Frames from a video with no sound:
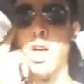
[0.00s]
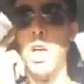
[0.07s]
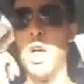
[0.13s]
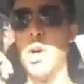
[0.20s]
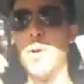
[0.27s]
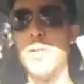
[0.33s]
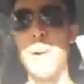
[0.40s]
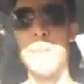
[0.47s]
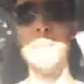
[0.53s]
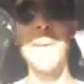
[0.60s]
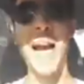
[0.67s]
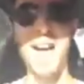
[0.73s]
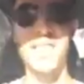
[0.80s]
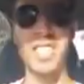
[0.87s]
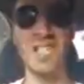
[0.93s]
who's a
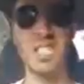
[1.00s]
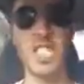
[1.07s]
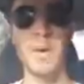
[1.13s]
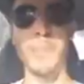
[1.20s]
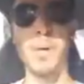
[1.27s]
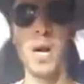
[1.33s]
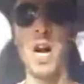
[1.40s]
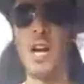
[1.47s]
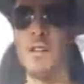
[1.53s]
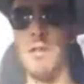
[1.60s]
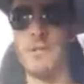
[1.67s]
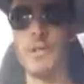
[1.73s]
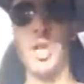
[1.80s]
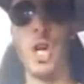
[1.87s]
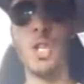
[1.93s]
massive supplier
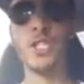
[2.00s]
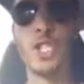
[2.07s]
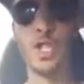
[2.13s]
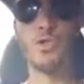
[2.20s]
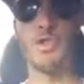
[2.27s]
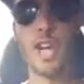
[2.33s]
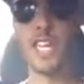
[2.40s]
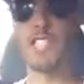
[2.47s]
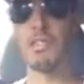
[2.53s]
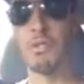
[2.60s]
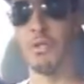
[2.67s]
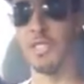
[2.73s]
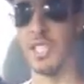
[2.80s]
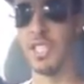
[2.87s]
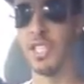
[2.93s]
of goods and
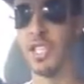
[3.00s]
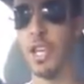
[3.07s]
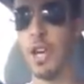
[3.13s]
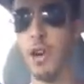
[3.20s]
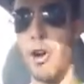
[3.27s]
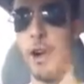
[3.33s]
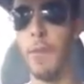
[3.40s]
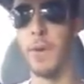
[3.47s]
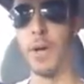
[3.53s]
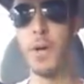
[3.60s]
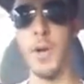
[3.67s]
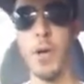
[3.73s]
resources to Europe.